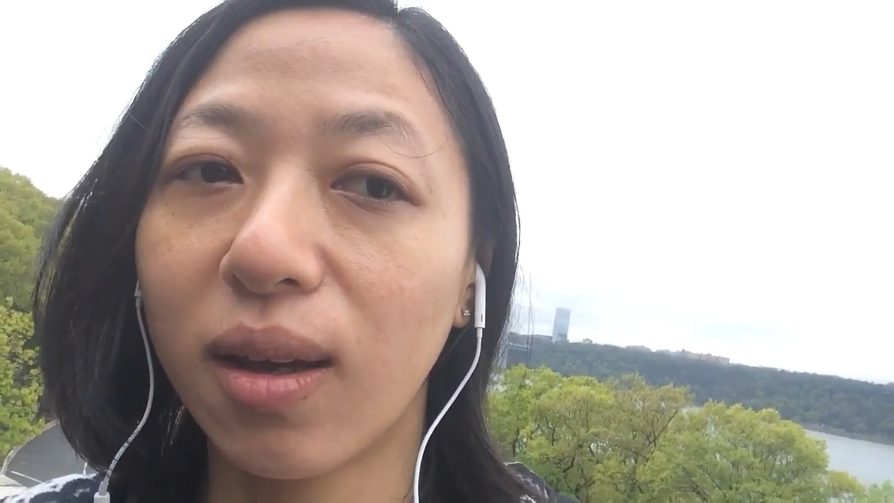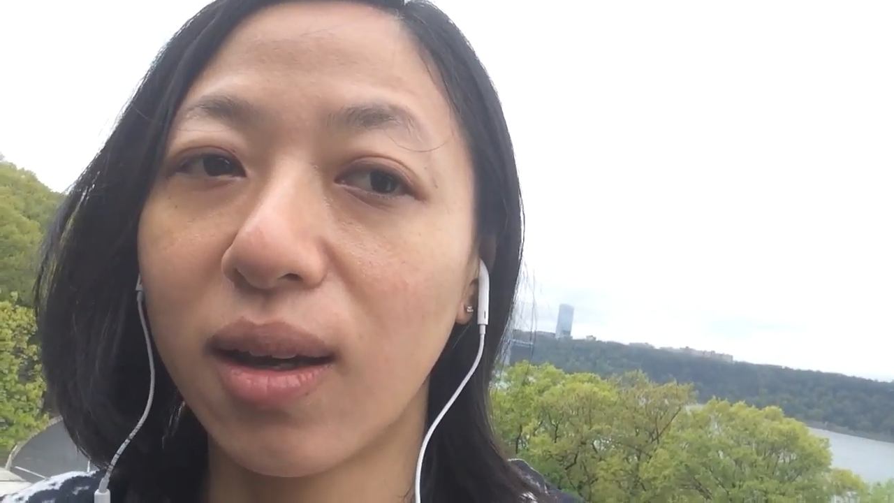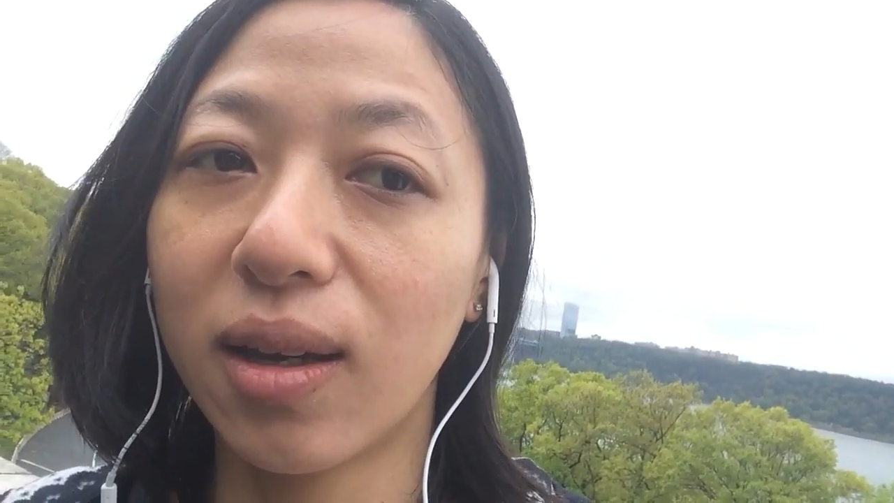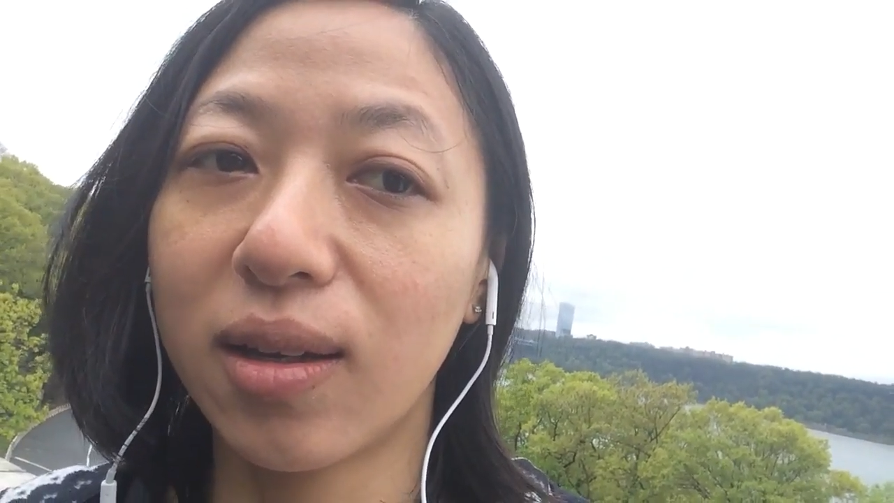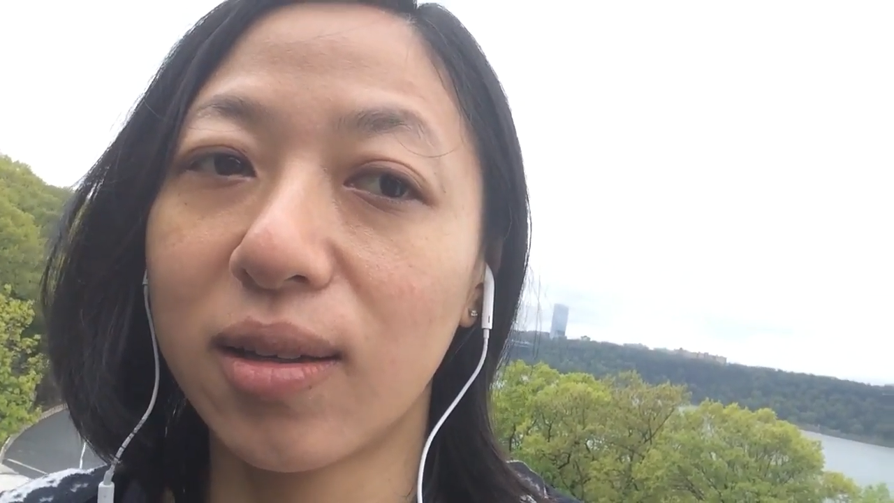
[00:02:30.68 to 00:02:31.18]

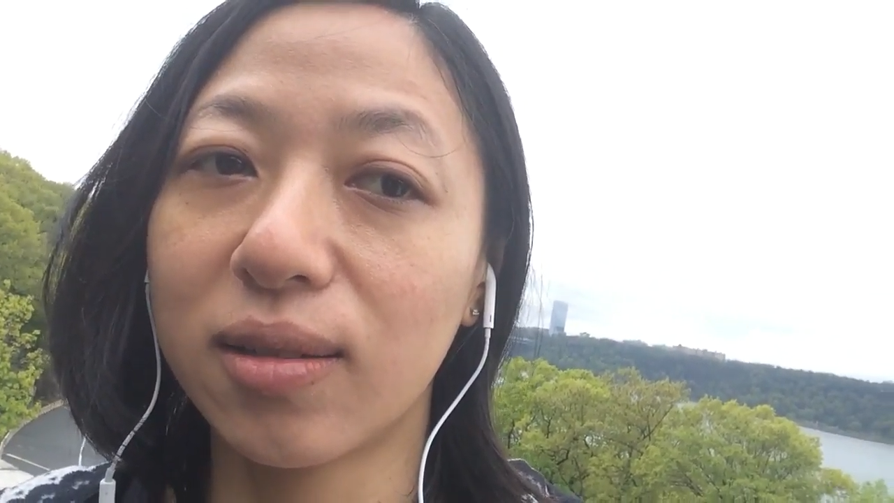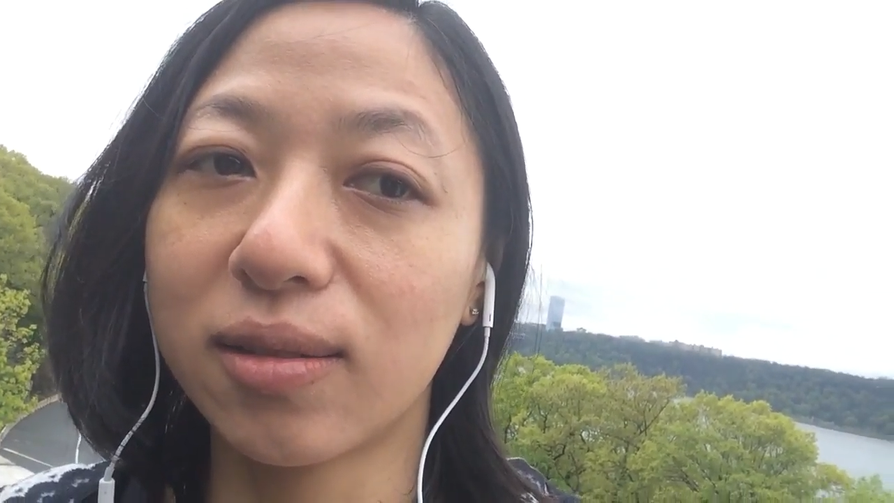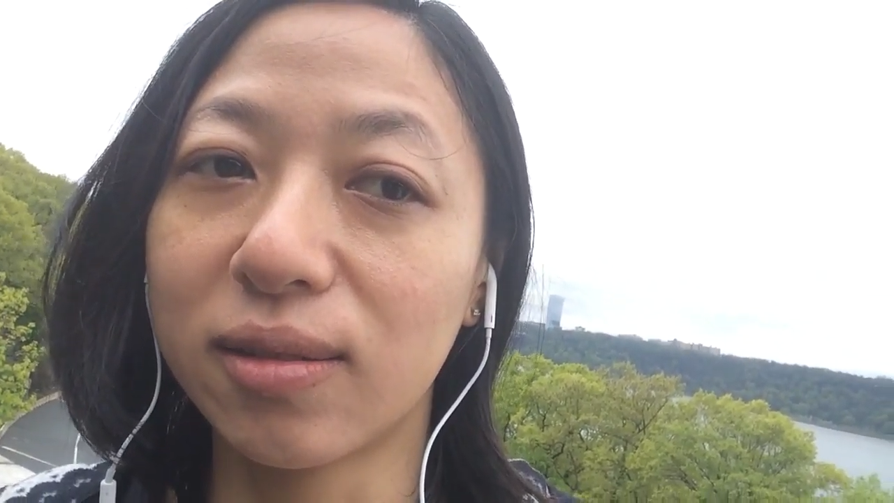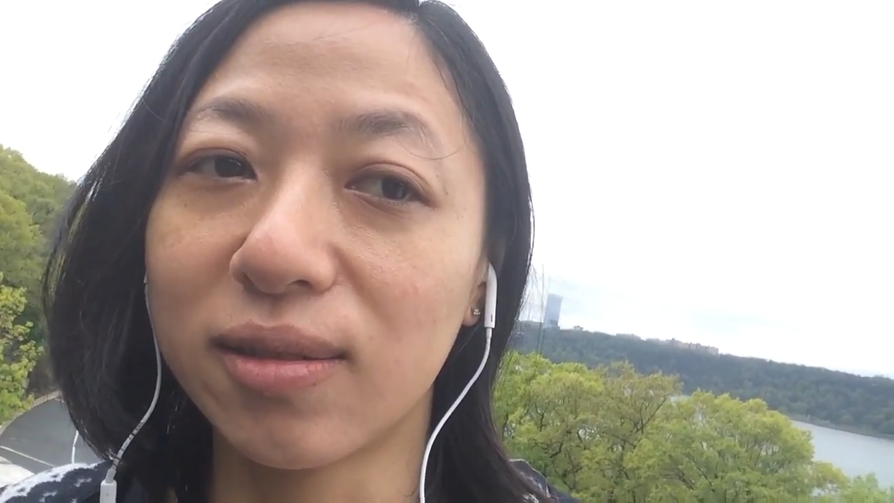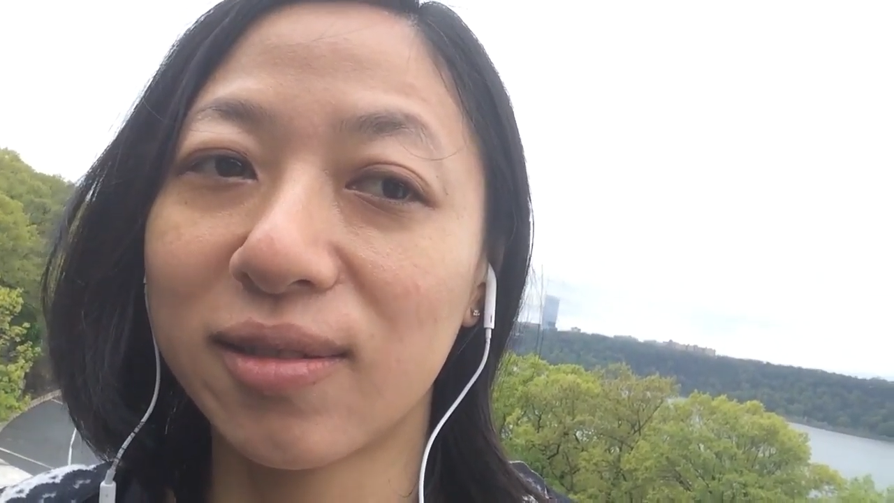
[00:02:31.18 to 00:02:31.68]

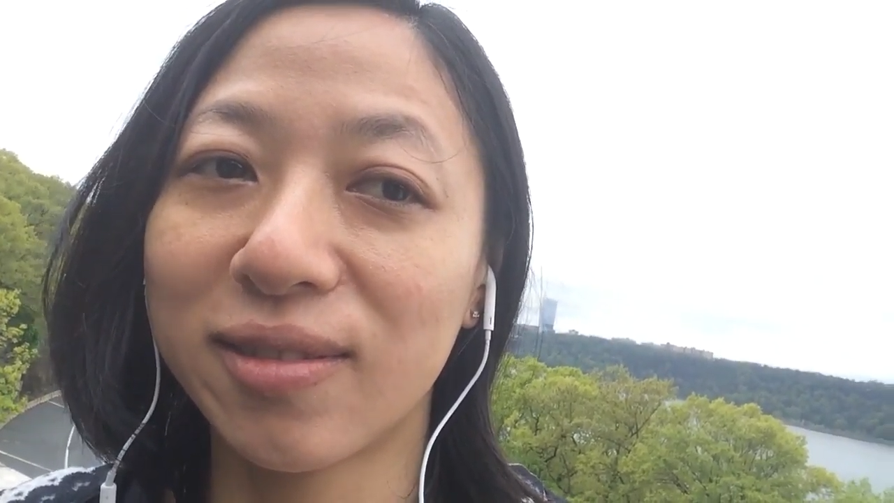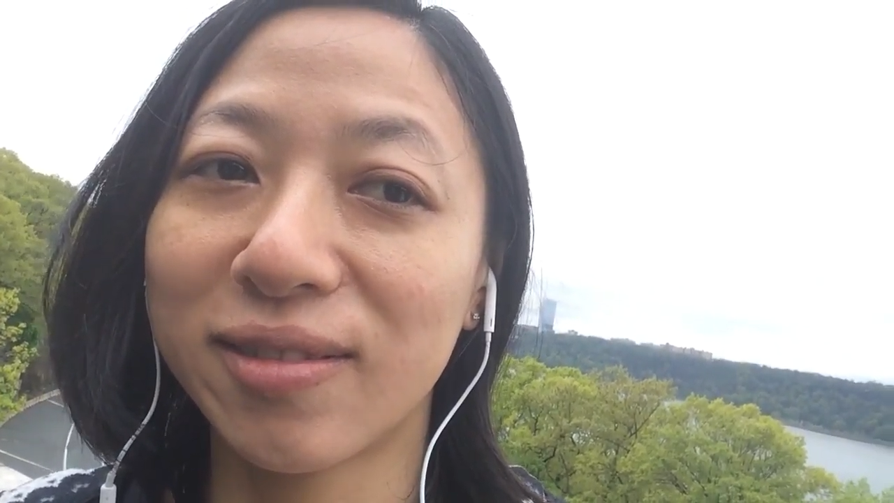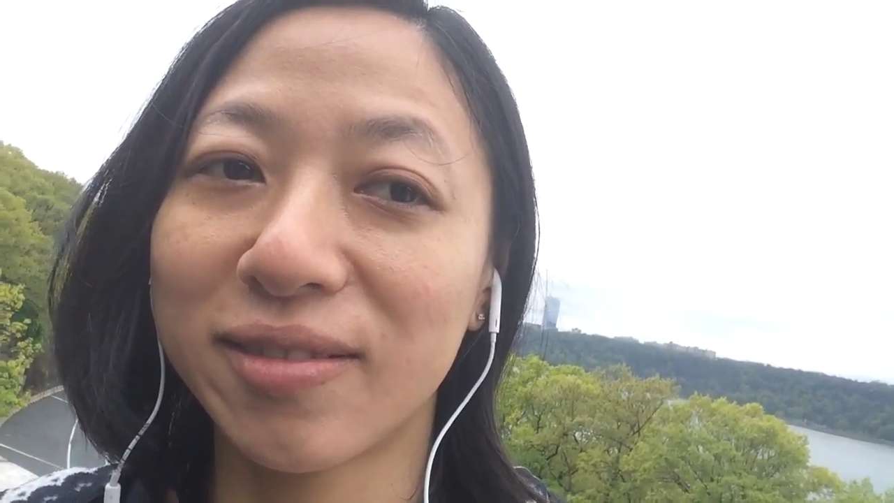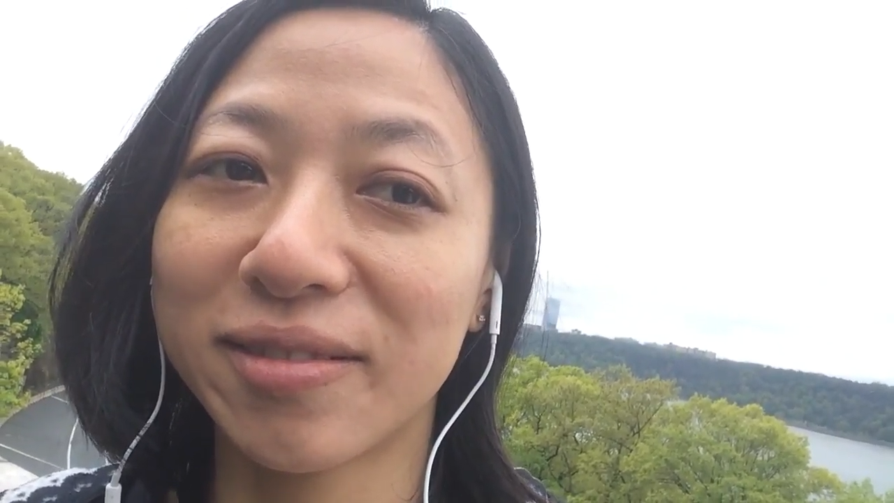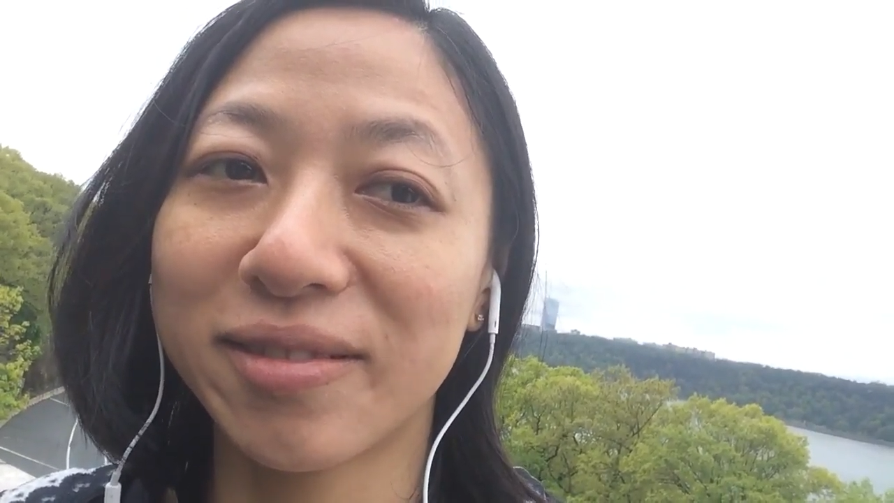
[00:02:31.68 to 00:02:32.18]
And
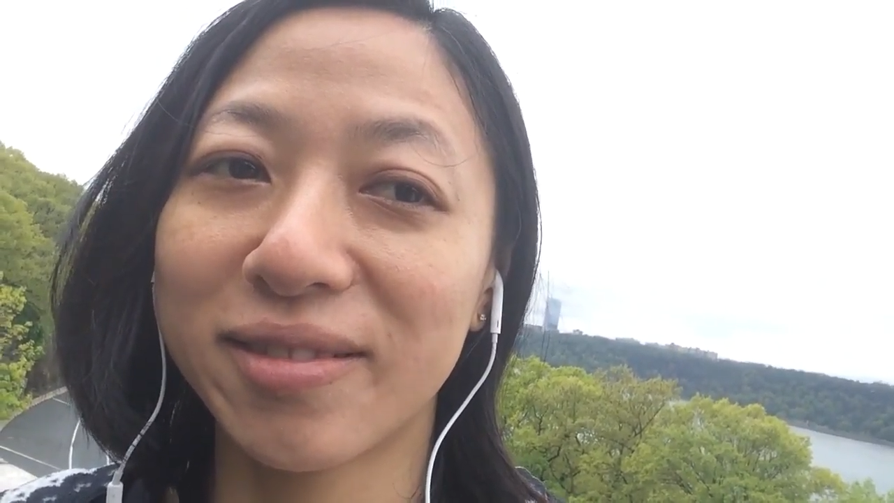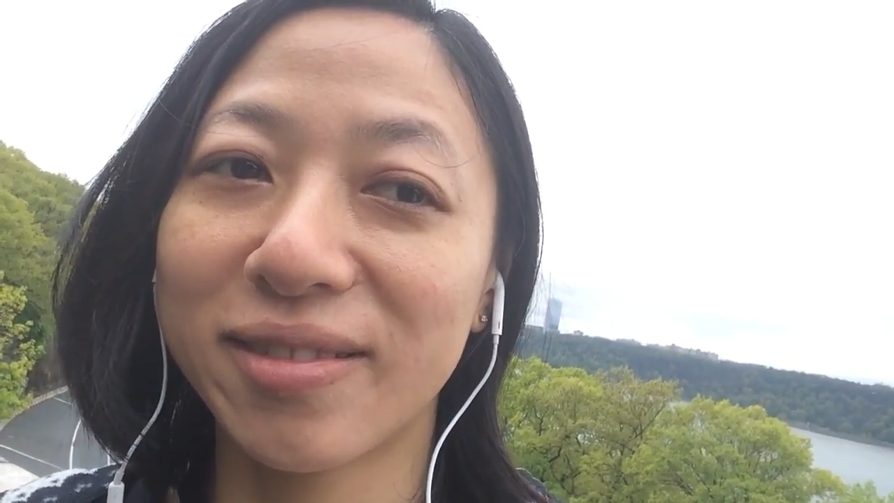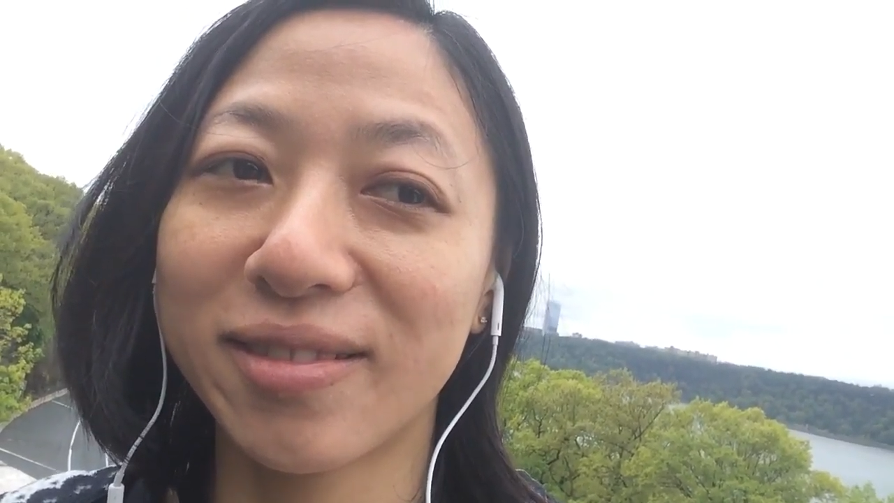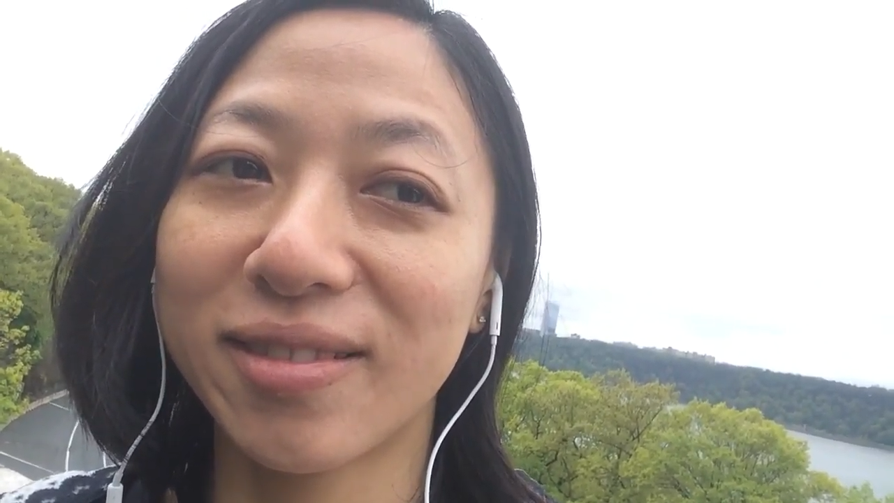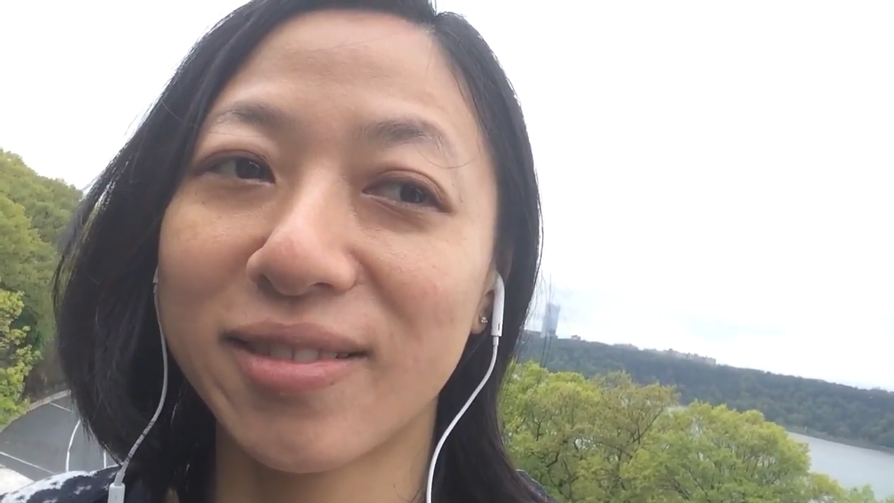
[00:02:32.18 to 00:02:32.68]

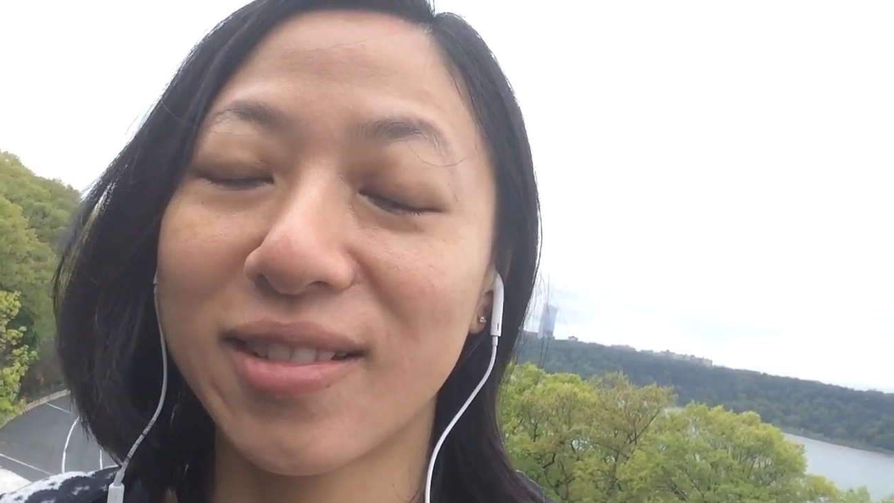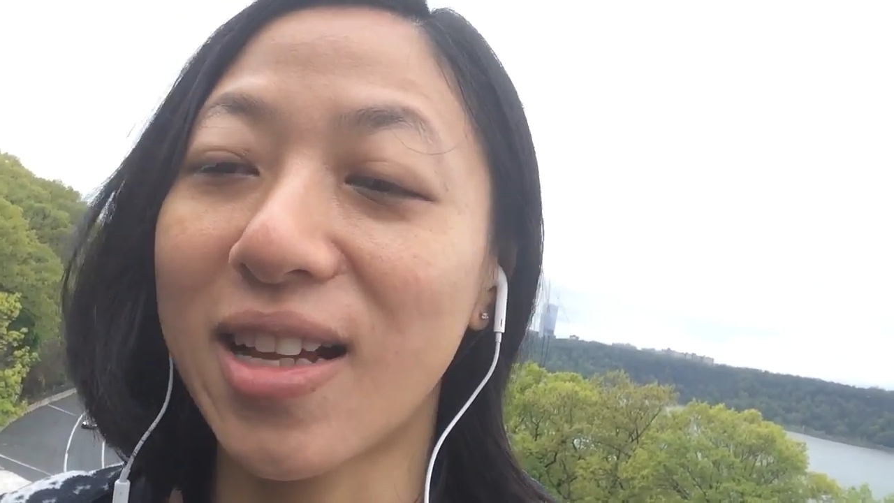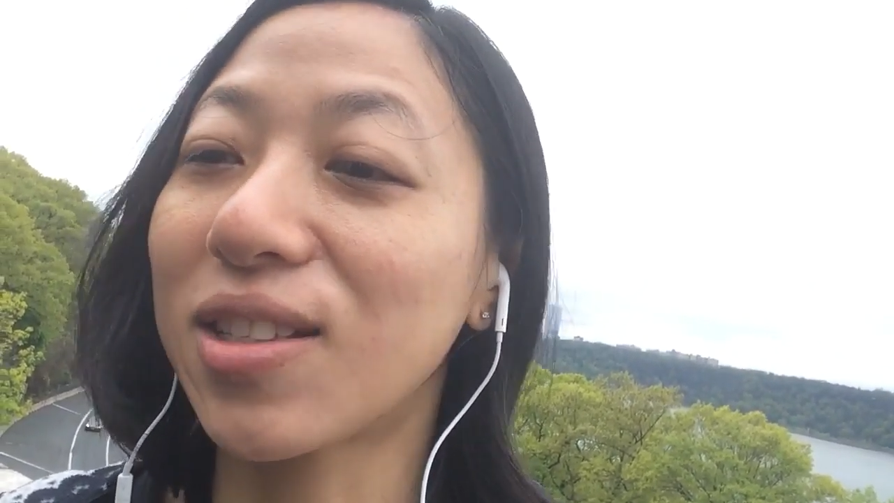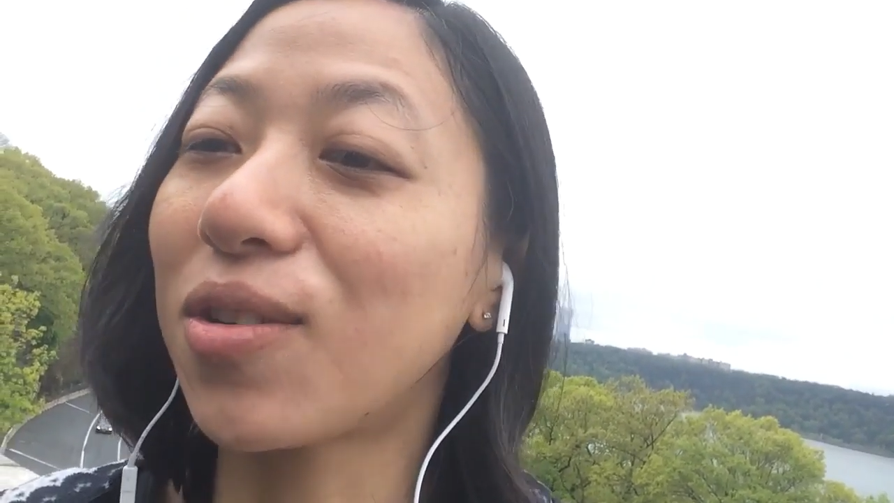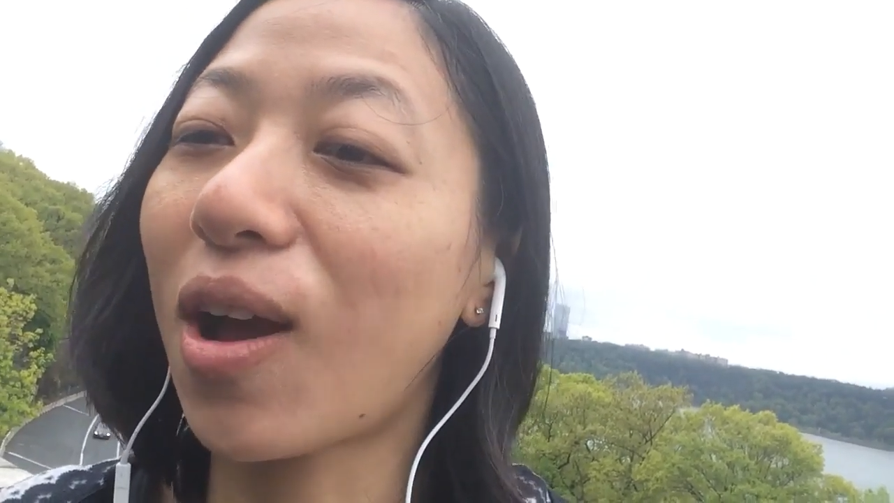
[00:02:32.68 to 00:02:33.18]
that's